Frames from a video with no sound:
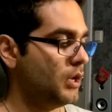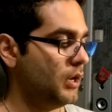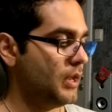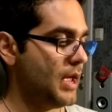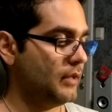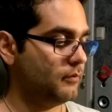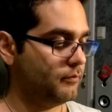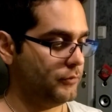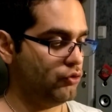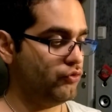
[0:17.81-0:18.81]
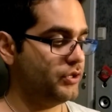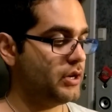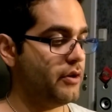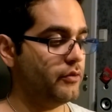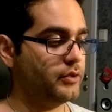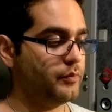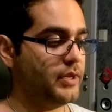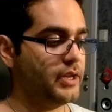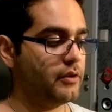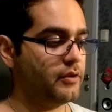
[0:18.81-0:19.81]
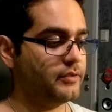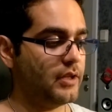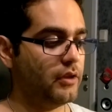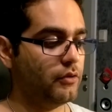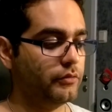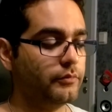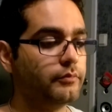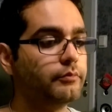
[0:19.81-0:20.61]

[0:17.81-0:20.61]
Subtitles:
It had two stereo speakers that you could